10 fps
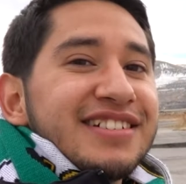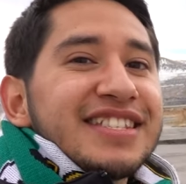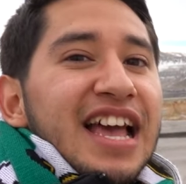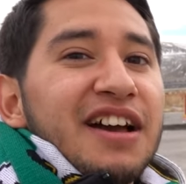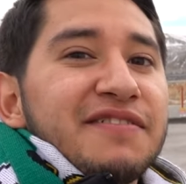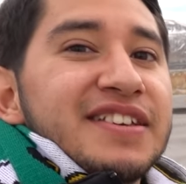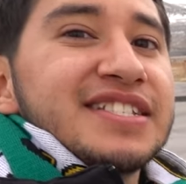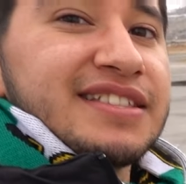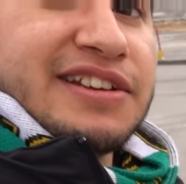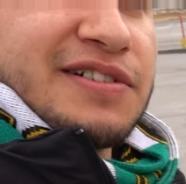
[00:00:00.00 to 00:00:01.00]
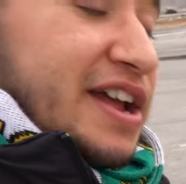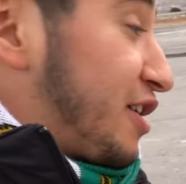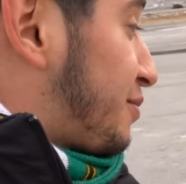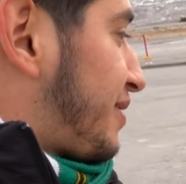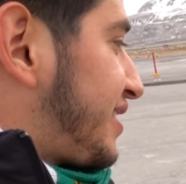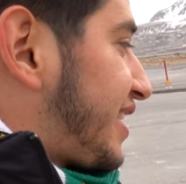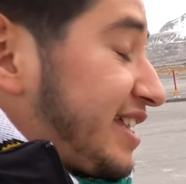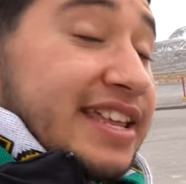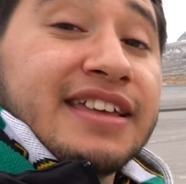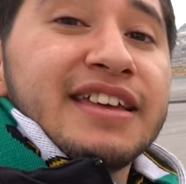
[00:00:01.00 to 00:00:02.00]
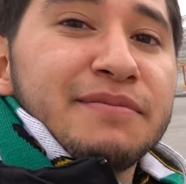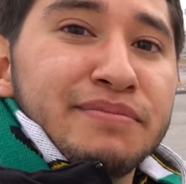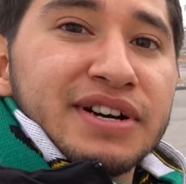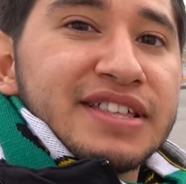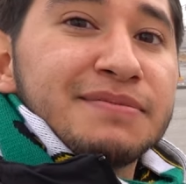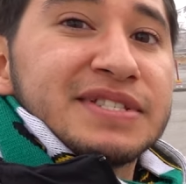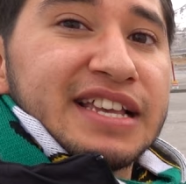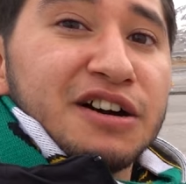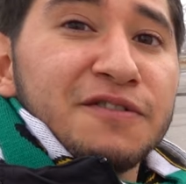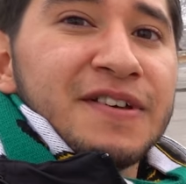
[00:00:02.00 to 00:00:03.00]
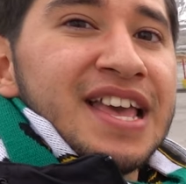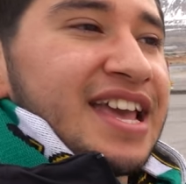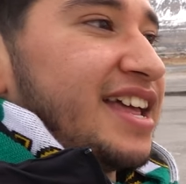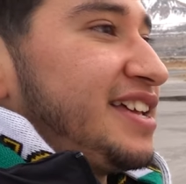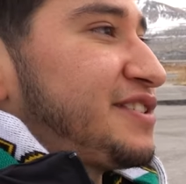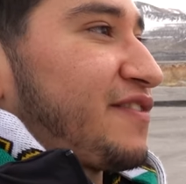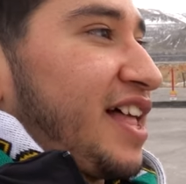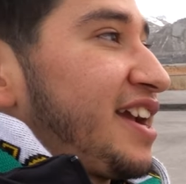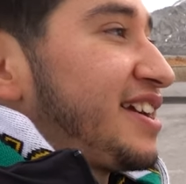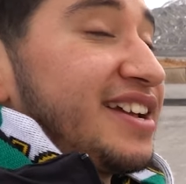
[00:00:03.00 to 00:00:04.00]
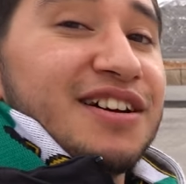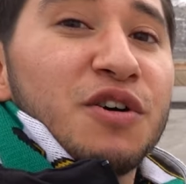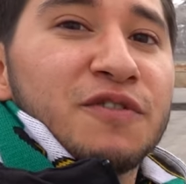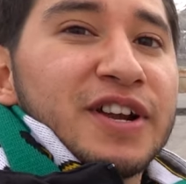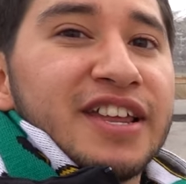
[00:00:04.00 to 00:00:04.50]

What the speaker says: does have this little airplane that he built himself, and he's flying it over